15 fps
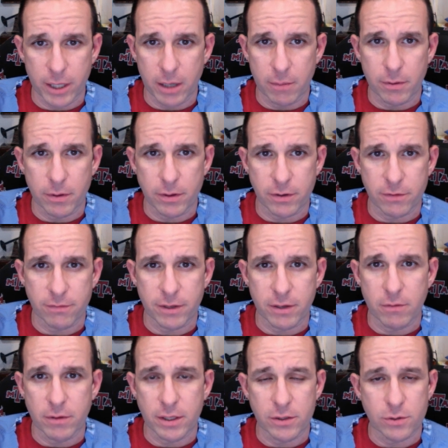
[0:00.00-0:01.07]
up on your feet
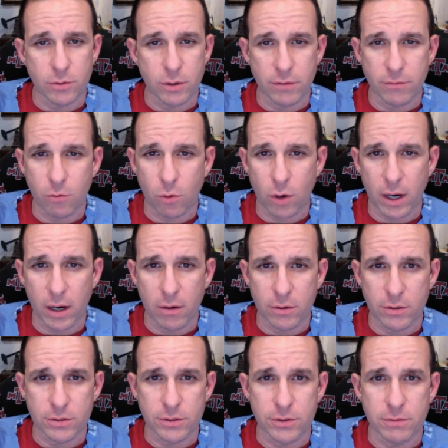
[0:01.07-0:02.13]
within 24
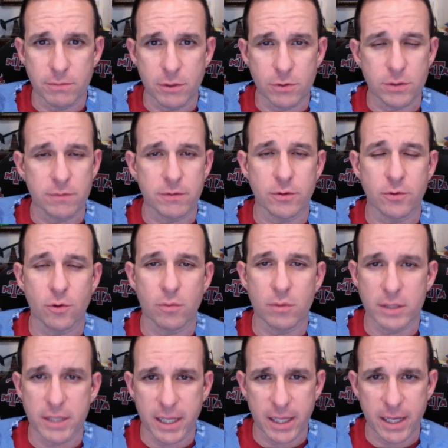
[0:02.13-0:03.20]
hours doing most of your normal
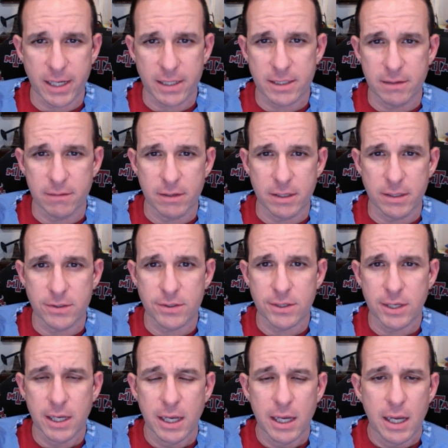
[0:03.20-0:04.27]
daily activities.
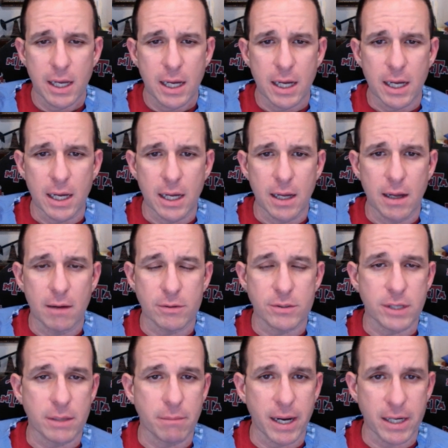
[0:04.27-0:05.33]
I would
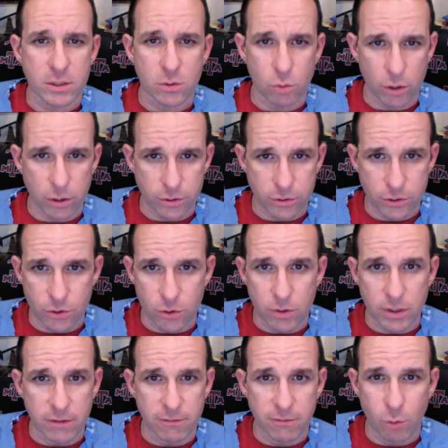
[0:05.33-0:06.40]
say back to work or school
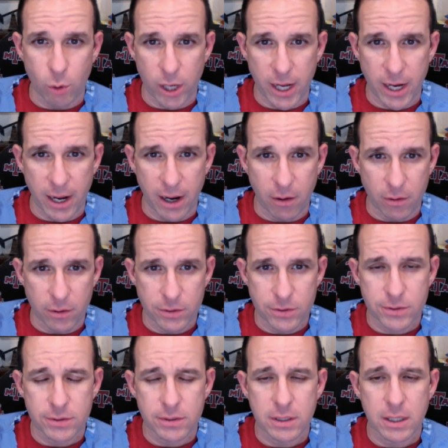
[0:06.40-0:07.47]
within 48
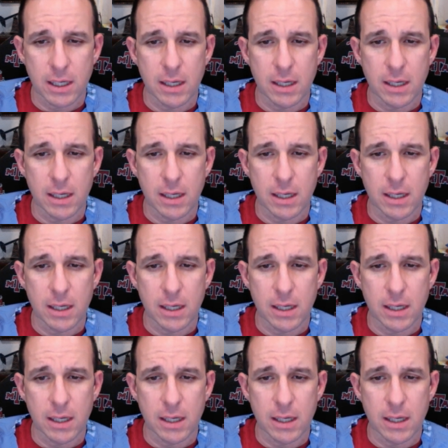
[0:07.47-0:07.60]
hours.